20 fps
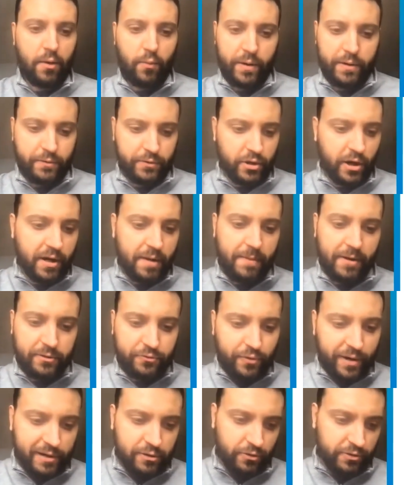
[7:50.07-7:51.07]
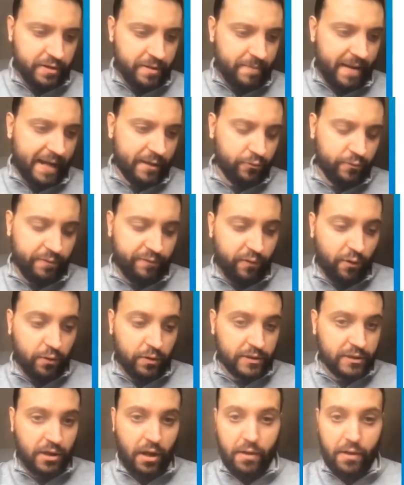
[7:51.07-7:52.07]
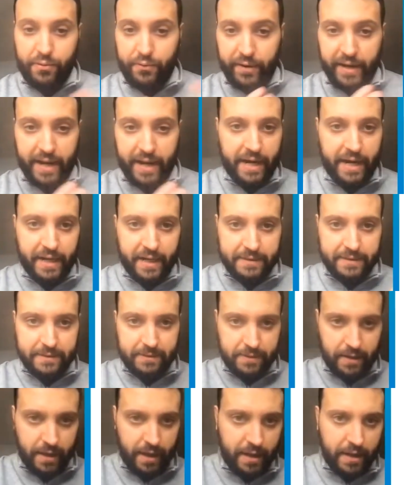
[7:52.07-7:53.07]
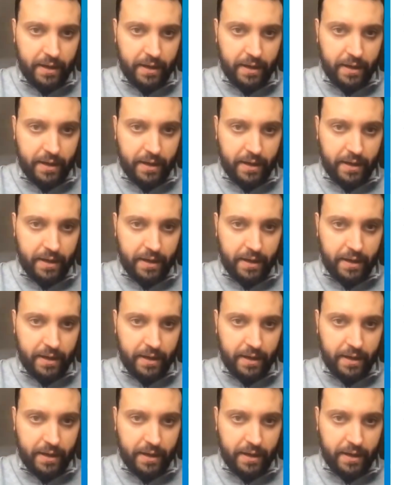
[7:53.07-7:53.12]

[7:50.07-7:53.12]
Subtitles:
When we talk about truckload demand, we focus on three areas: